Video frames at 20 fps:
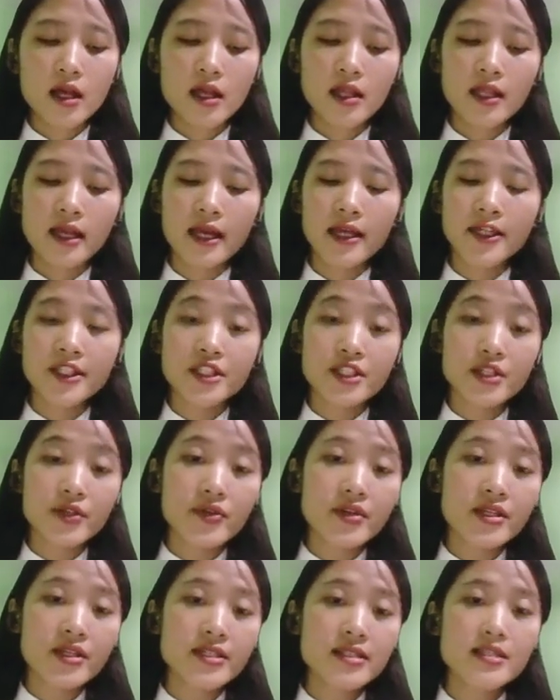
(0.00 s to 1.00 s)
like
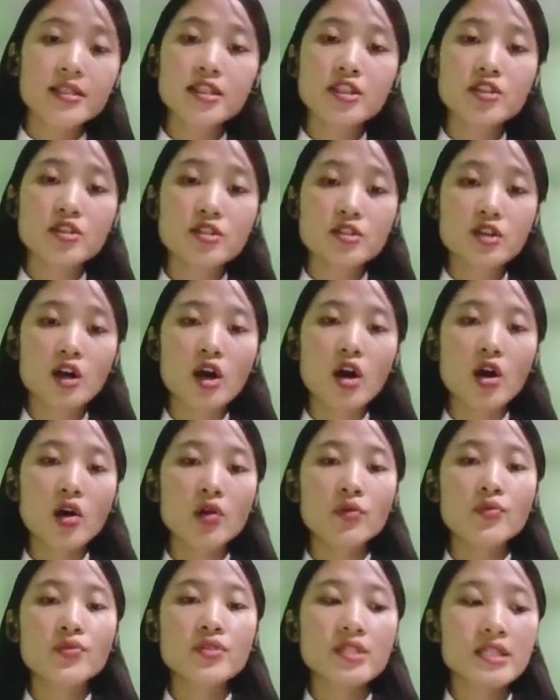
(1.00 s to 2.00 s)
decrease in
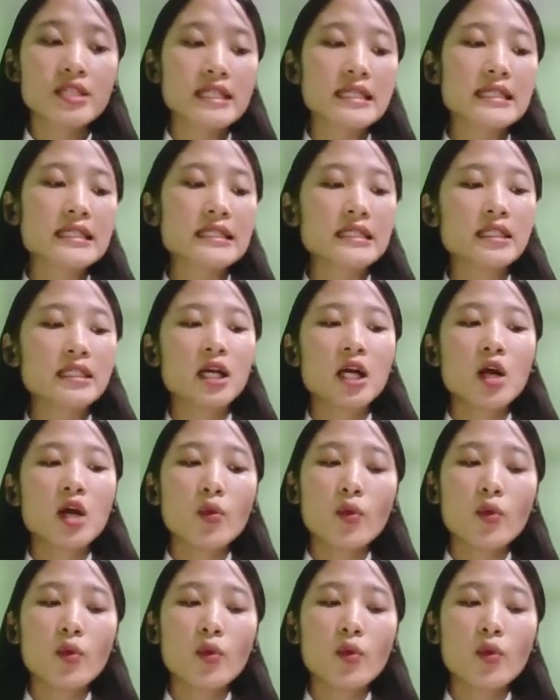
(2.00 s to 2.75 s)
sound in